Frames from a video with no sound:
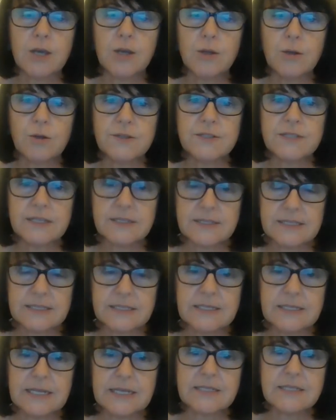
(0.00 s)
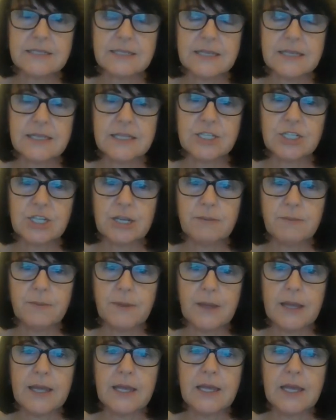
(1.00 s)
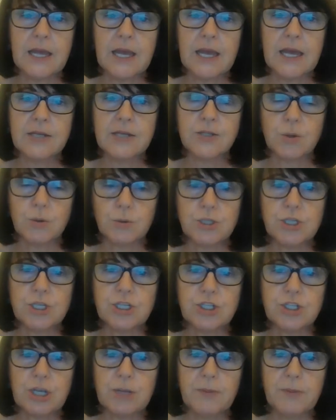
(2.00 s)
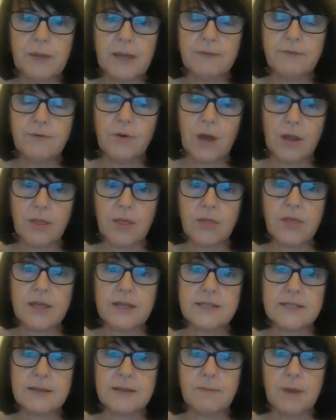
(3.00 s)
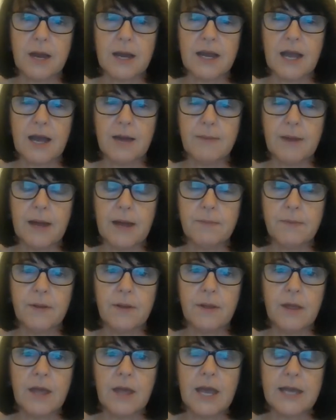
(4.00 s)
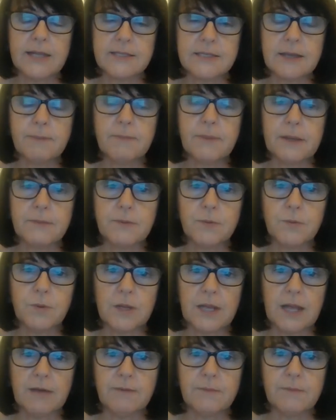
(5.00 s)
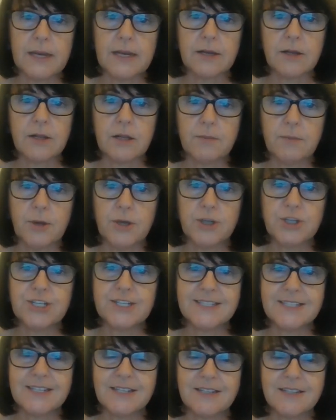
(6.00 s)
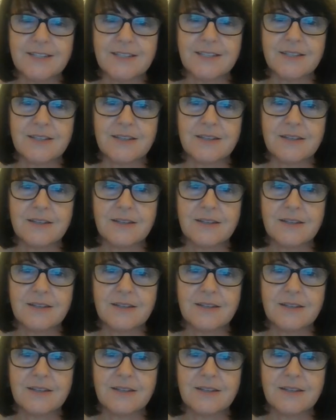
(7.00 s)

You'll also need to see the GP and talk to your GP for other things that might come up, and some people will have medical emergencies.